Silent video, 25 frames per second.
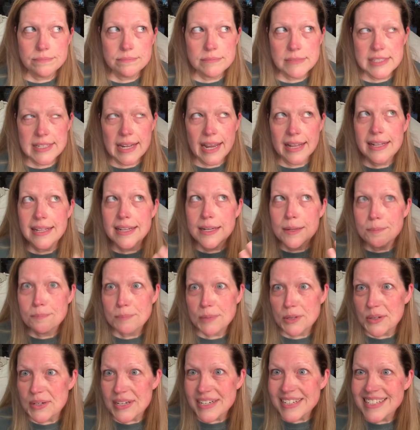Sally
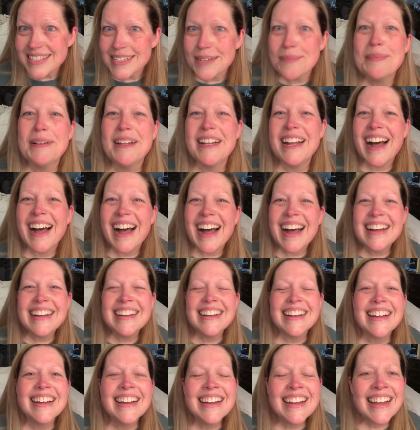Beauty Supply,
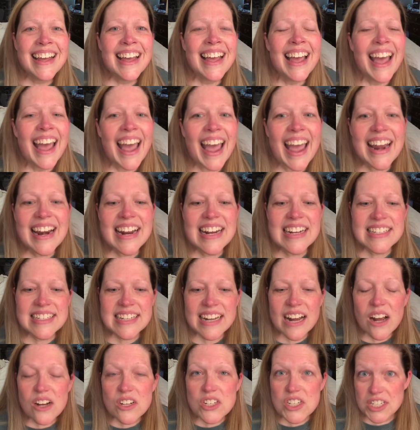and it's
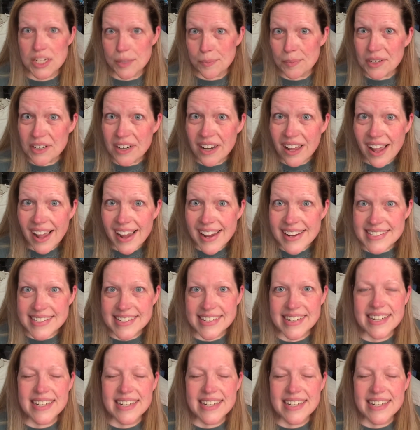called Shimmer Lights.